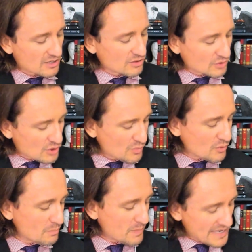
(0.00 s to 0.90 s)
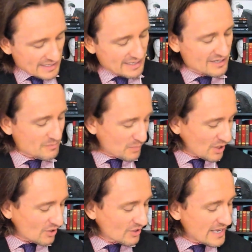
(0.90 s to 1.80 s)
global banking
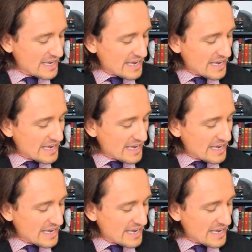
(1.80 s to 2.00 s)
cabal,